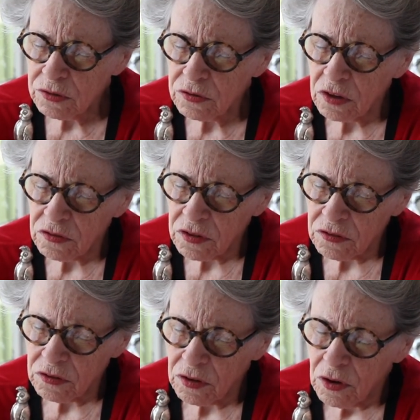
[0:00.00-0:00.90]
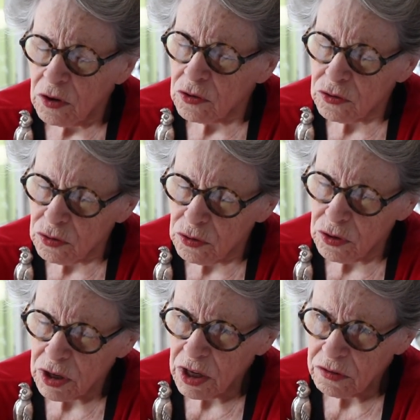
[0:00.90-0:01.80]
sustenance to
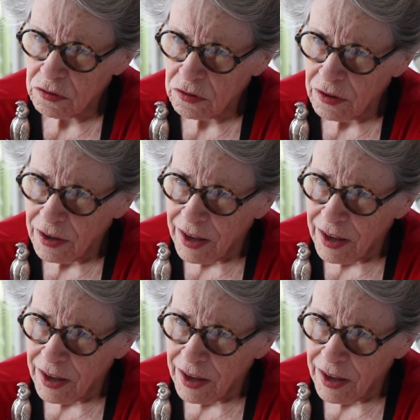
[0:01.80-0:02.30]
your guest.